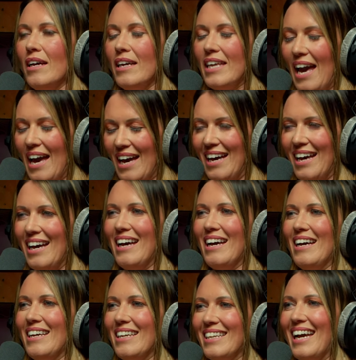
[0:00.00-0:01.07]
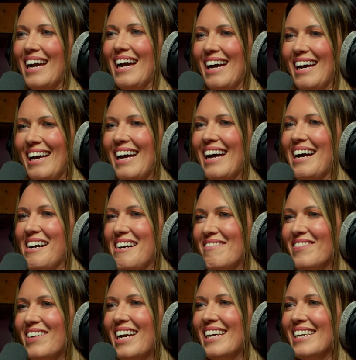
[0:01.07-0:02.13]
Yeah.
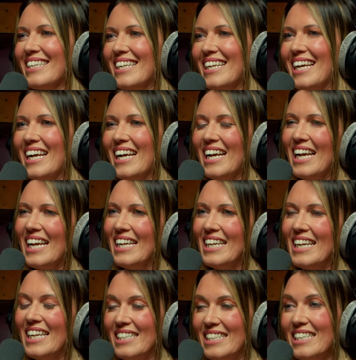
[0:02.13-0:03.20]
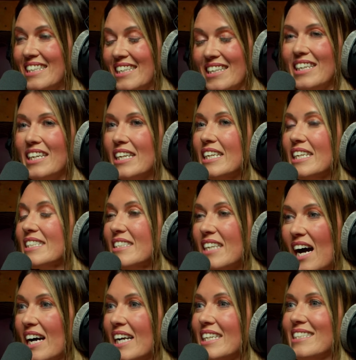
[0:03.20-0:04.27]
And it's
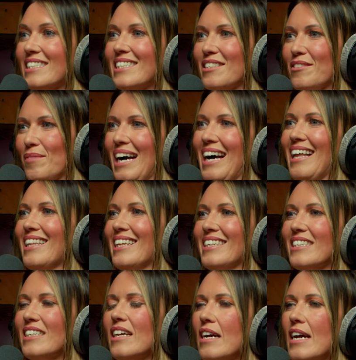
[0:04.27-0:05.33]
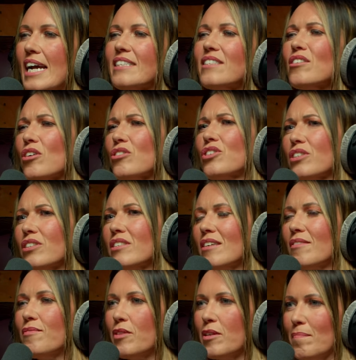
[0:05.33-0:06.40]
nights as well, and it's not just
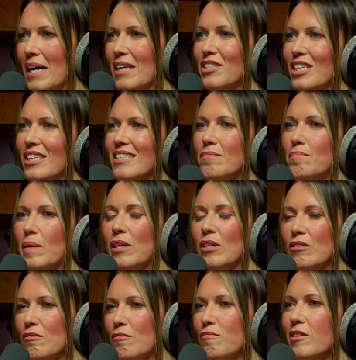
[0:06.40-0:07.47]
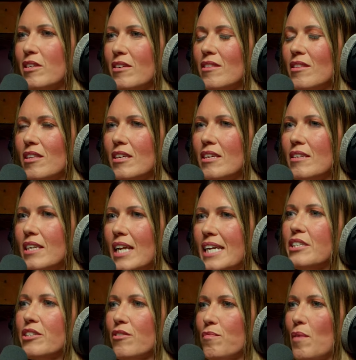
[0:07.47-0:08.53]
the matches, because of the
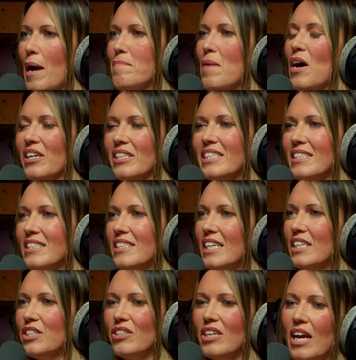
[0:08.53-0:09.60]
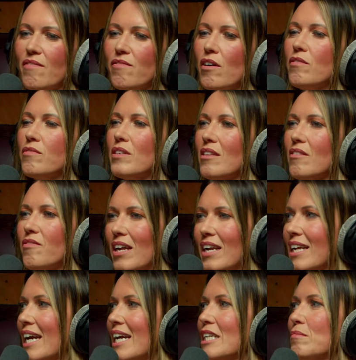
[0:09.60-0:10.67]
nature of where marketing sits. You get involved in the fan
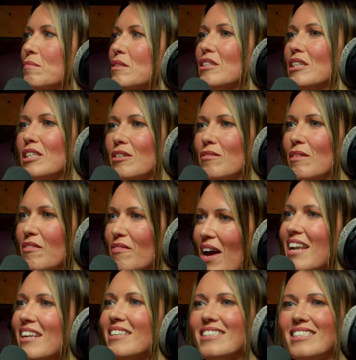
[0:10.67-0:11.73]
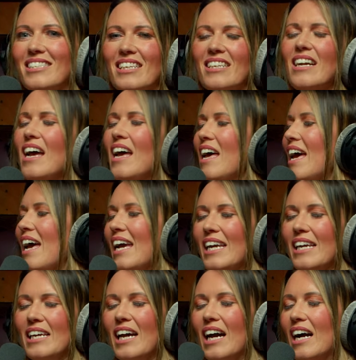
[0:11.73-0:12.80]
engagement, so you're doing events, and
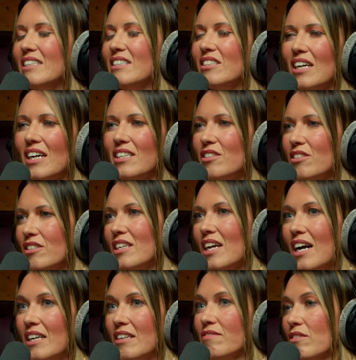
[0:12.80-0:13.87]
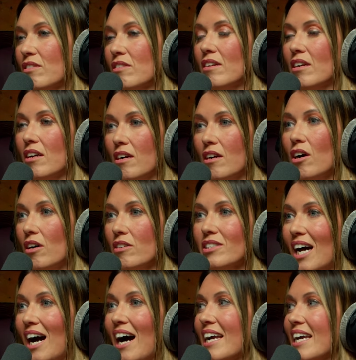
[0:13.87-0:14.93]
I just kind of got
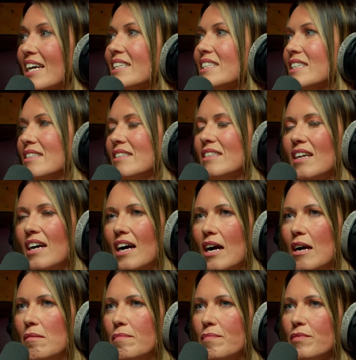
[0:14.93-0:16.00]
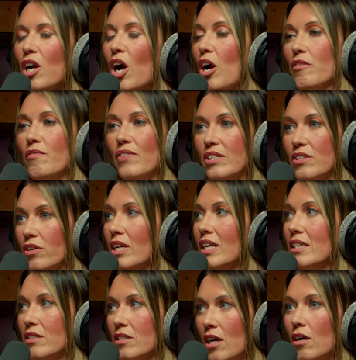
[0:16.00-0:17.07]
tired, and COVID took
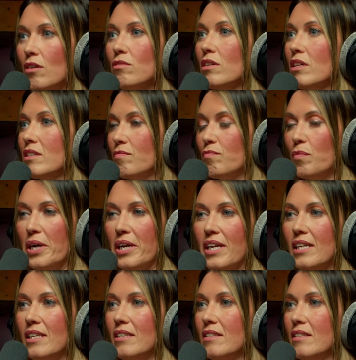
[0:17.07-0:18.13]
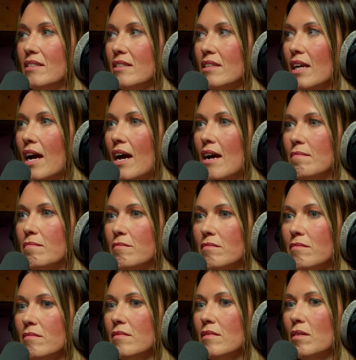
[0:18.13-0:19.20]
its toll, 'cause working
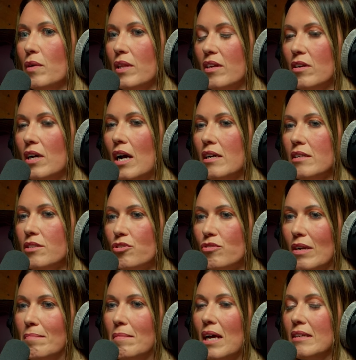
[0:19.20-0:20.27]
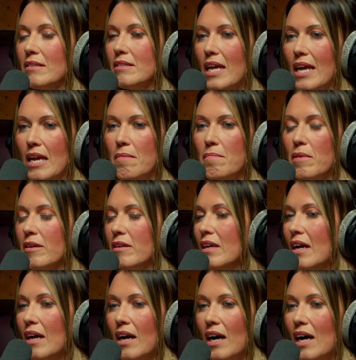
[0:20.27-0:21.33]
with a streamlined team, and
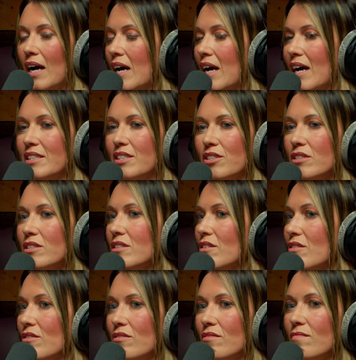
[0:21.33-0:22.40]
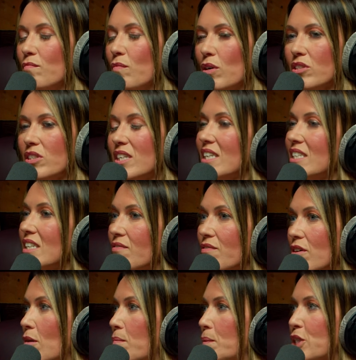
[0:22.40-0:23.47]
I just wanted a
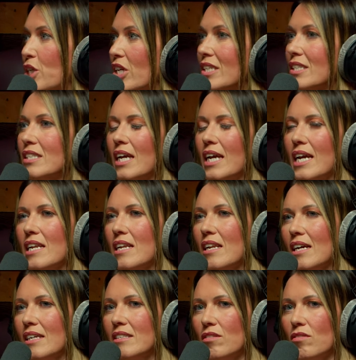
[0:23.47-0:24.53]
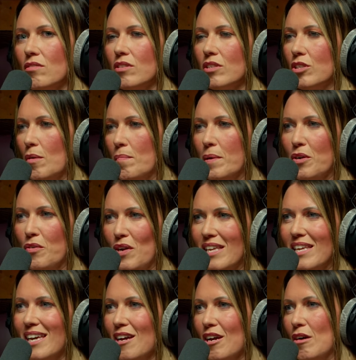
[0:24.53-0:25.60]
different opportunity, and I saw the job at Greene
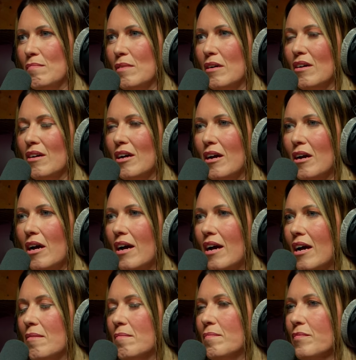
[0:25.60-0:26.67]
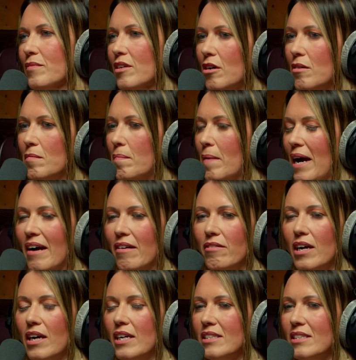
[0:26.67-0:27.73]
King come about,
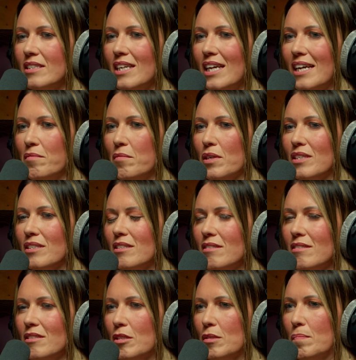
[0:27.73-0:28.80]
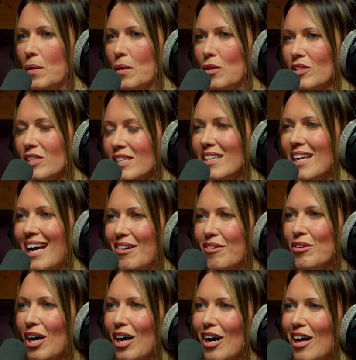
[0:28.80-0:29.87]
and it was sport and
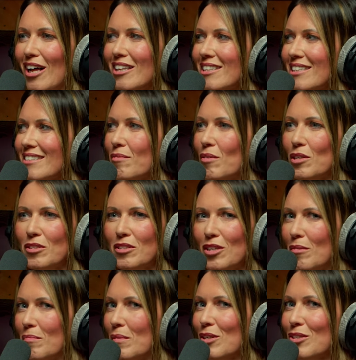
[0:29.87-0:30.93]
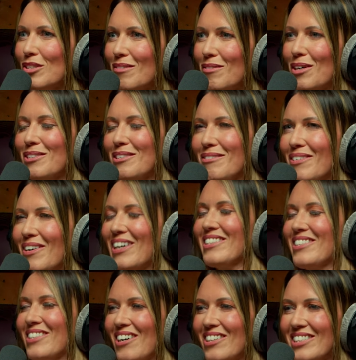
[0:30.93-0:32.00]
alcohol, and what's not
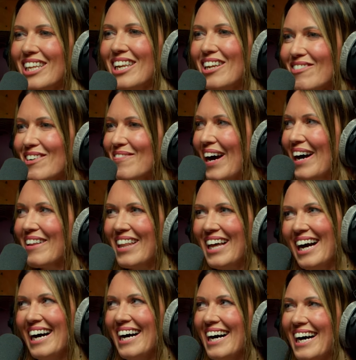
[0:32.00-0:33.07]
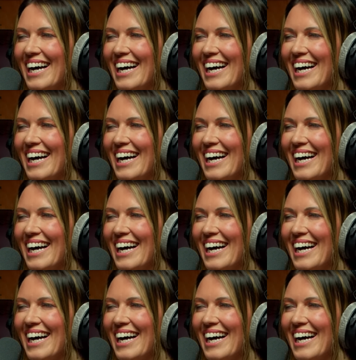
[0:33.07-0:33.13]
to love about that?